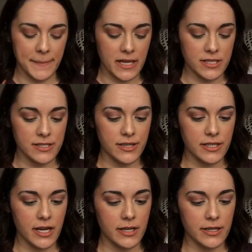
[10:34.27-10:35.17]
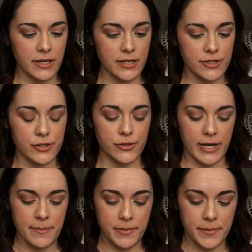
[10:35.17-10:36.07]
This is in the color
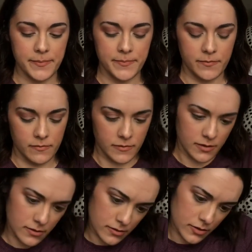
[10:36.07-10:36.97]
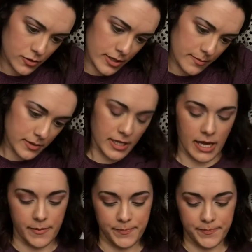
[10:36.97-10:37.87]
Strip. Strip,
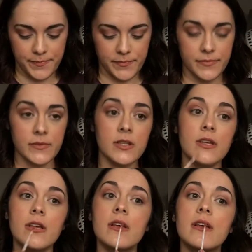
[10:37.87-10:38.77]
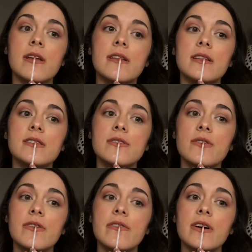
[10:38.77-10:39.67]
yeah. And this is
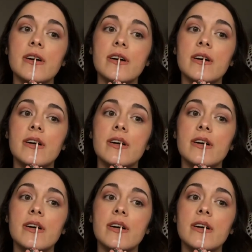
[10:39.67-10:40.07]
more of a